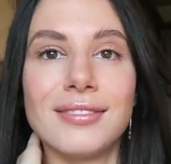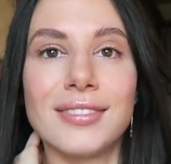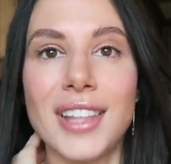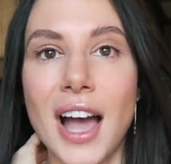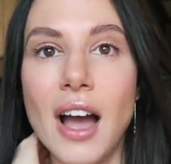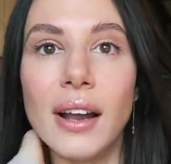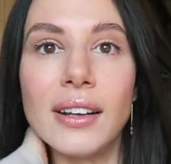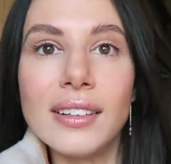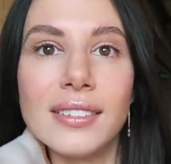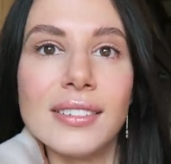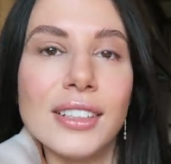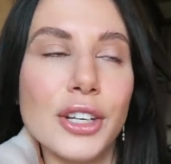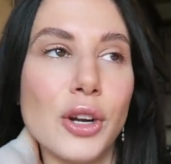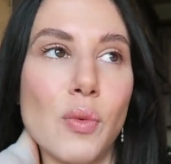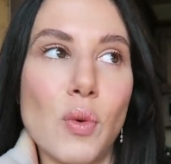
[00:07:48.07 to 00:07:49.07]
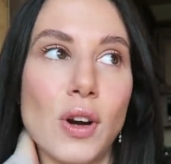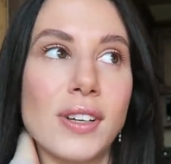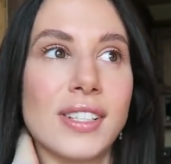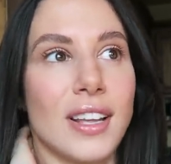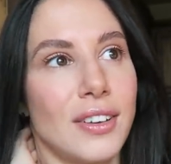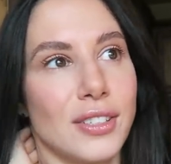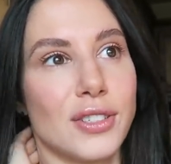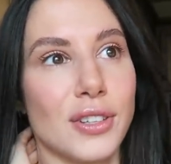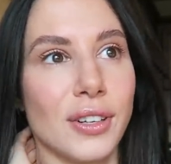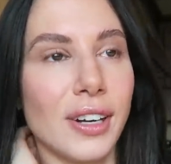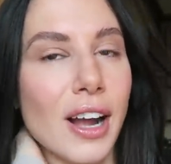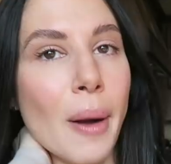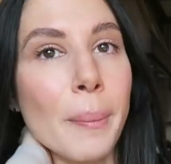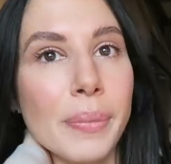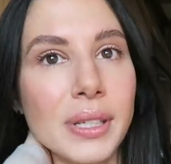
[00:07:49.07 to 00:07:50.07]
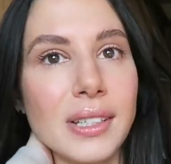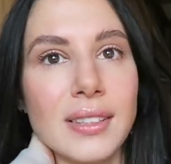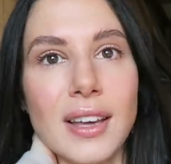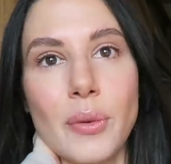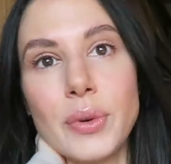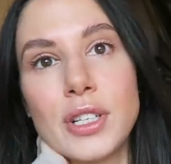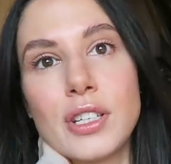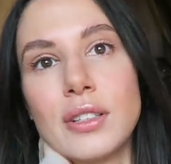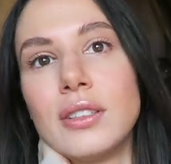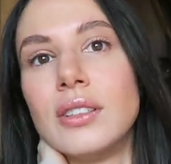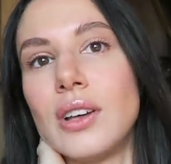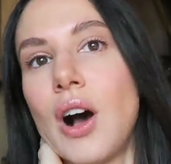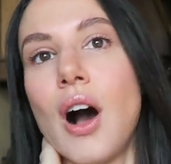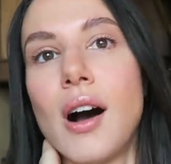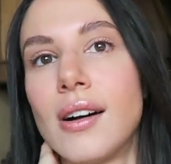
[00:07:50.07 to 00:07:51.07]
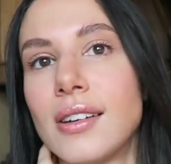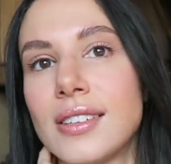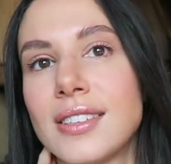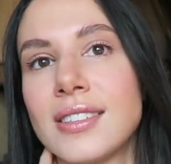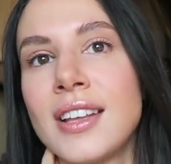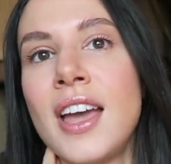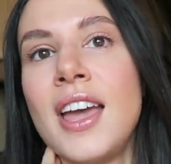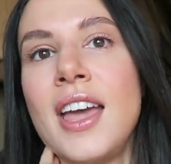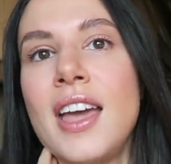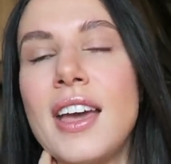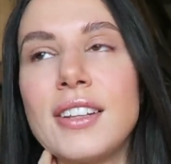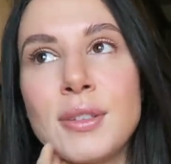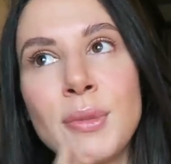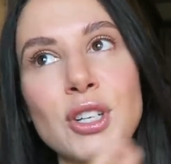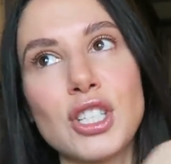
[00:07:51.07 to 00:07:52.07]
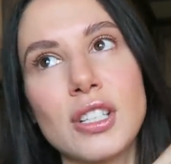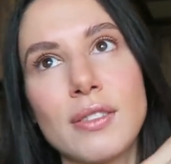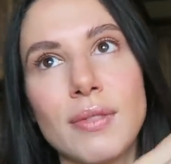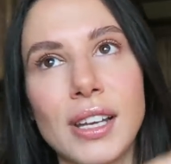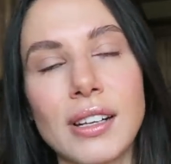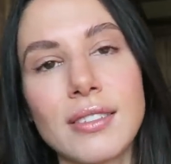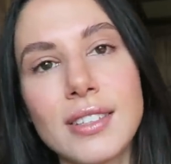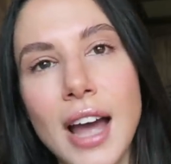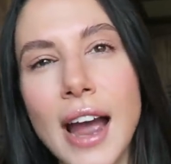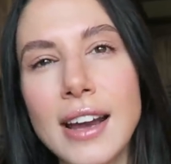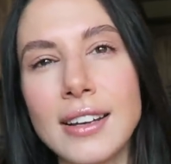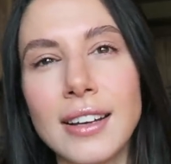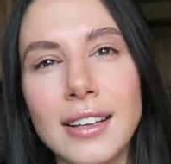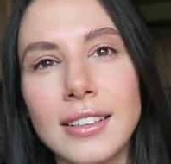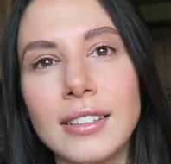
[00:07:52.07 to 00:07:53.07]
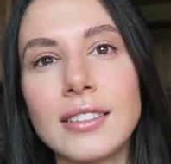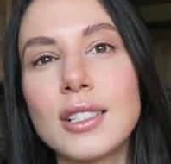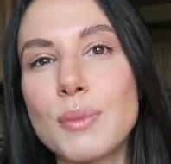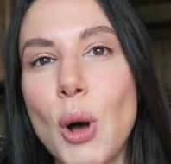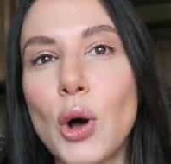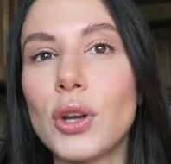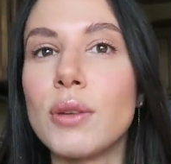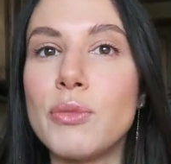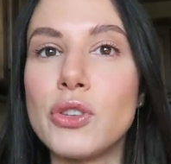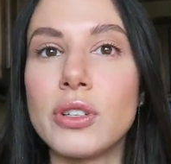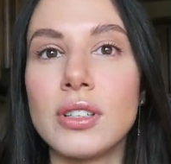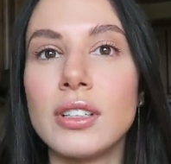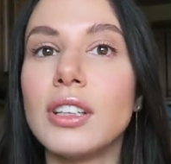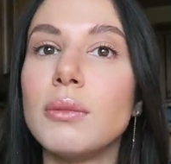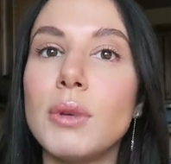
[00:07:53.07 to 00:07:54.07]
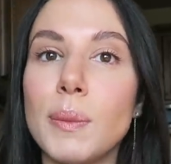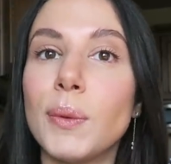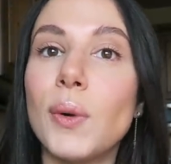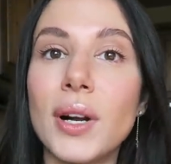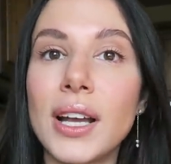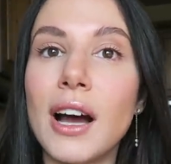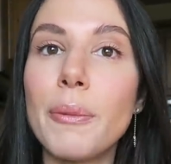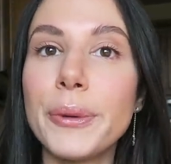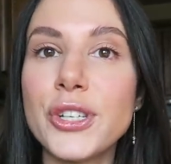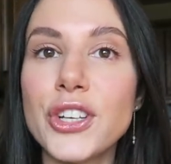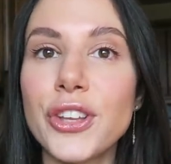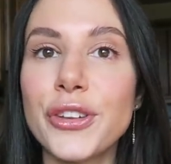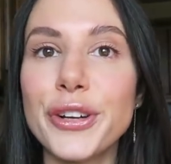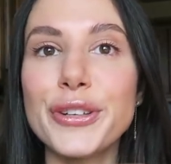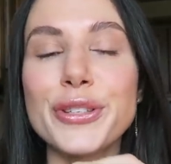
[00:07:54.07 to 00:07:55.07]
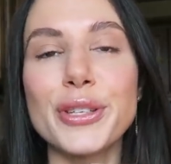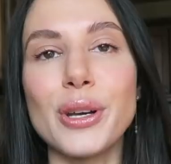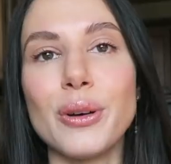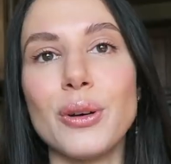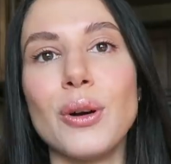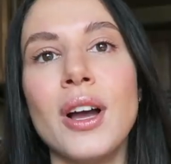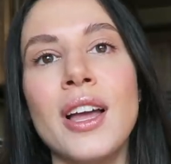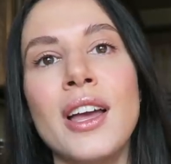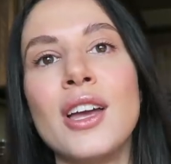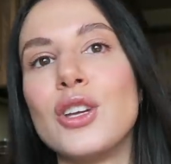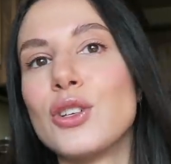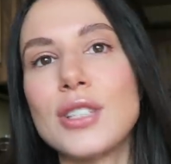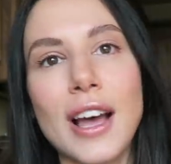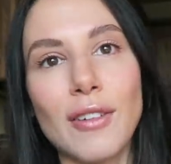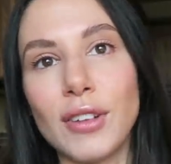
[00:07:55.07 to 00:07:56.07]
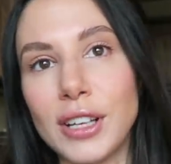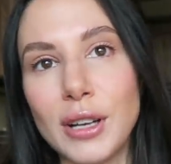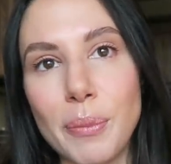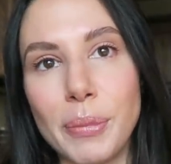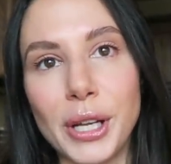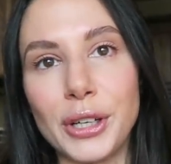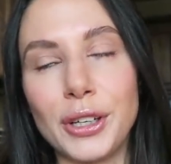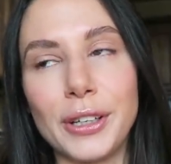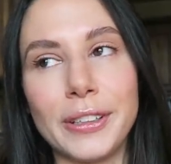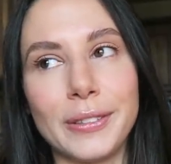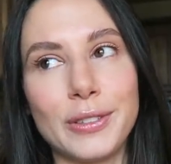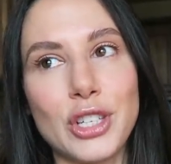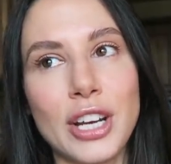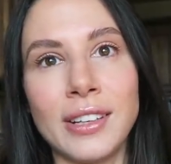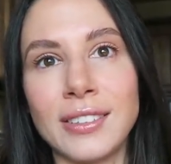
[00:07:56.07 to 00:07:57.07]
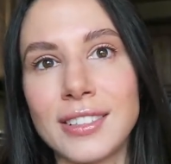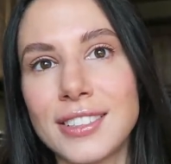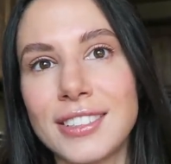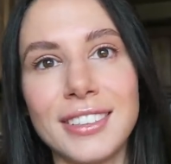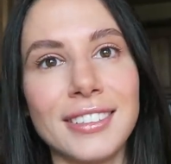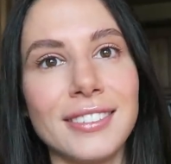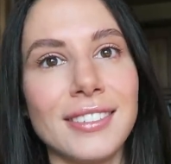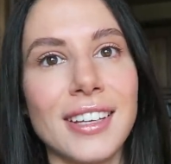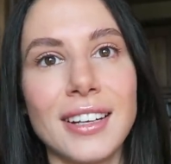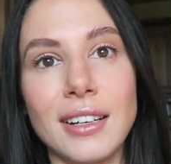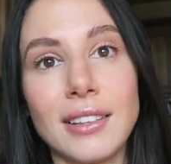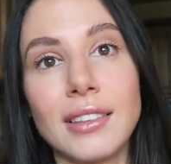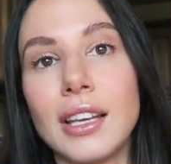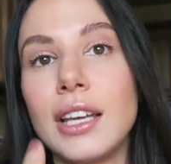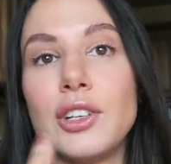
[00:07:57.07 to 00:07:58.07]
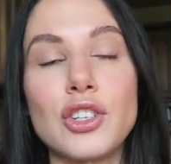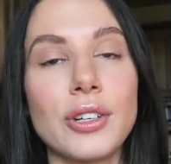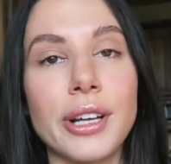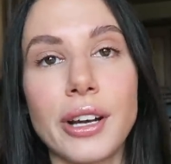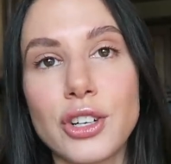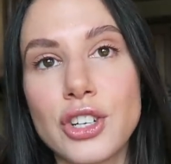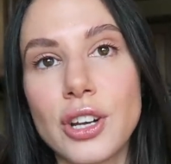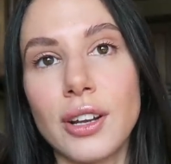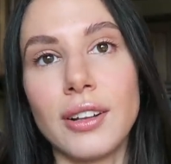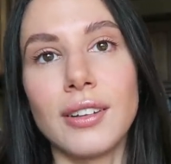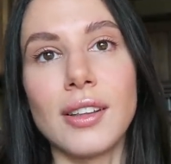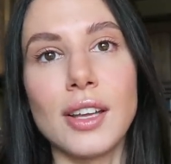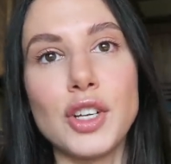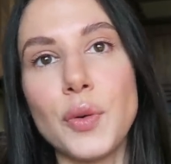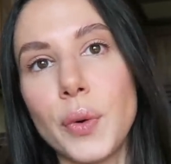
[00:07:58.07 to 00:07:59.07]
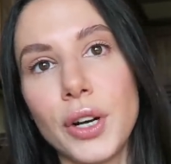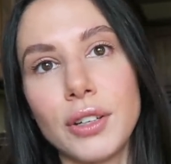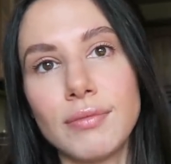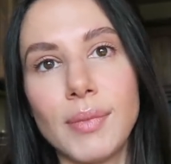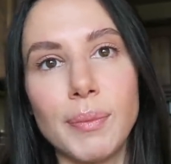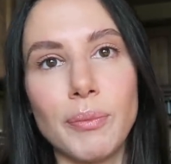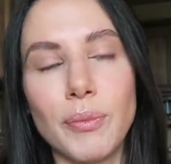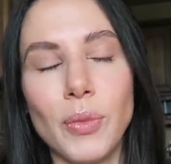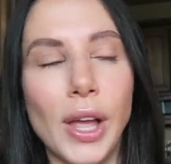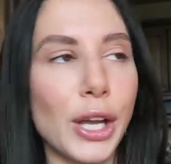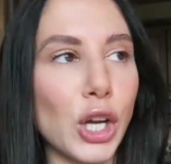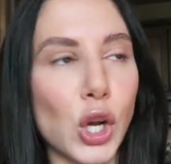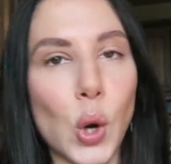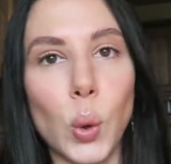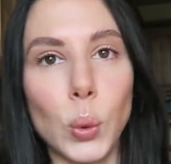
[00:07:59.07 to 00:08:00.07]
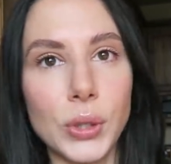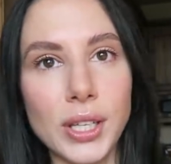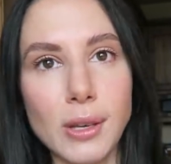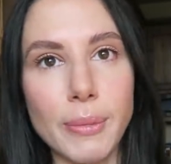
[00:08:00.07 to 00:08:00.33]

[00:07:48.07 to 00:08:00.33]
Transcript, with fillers: that, you know, works at a certain company that went to Haas, it's a much like tight knit, small community. People want to help each other. So you just have like a better chance in getting the introduction than you would like a cold